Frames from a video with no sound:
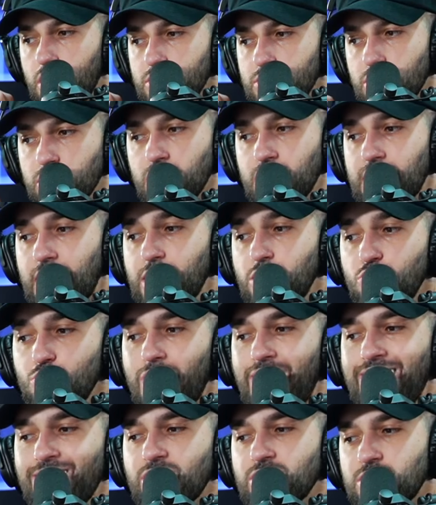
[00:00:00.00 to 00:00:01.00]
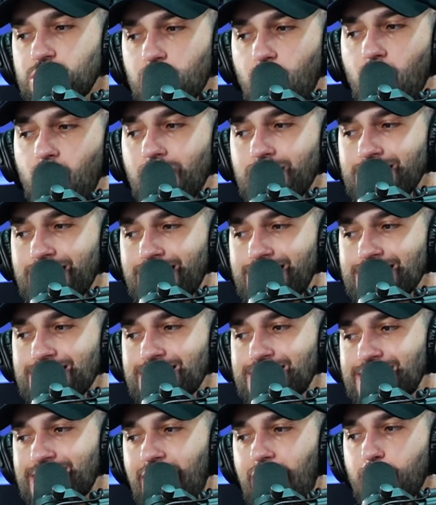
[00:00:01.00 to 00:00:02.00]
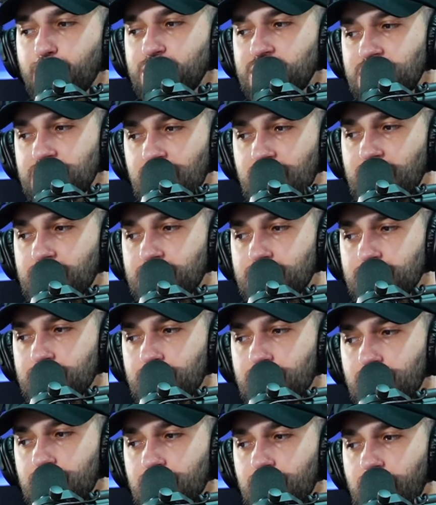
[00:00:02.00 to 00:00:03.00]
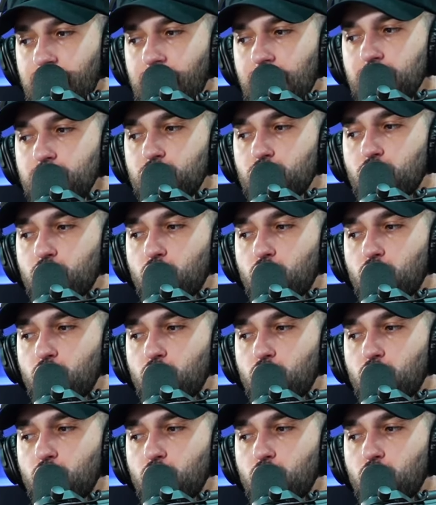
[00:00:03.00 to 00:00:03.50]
So look at that. You have a song that is a top 6 in your